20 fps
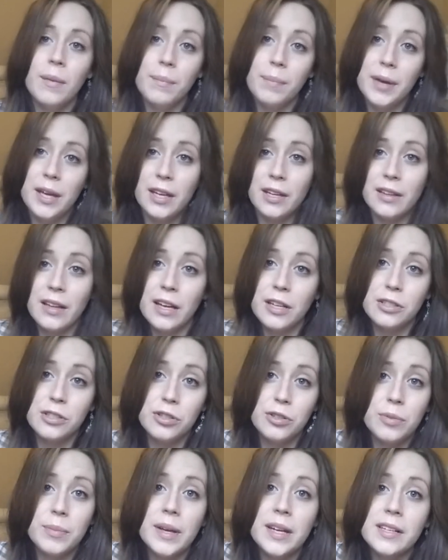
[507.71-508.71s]
being like
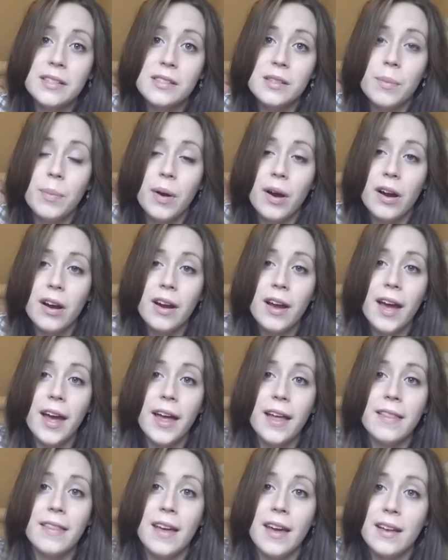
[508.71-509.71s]
2 minutes apart,
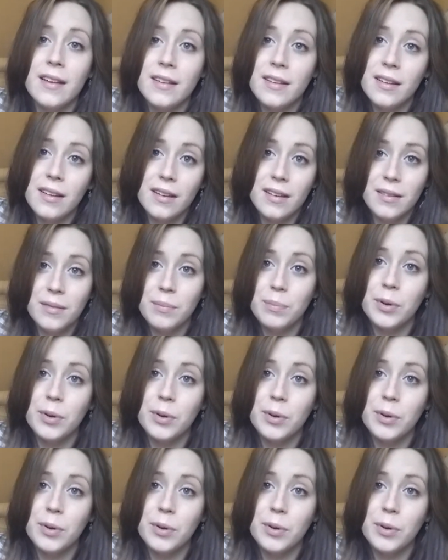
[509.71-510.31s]
and then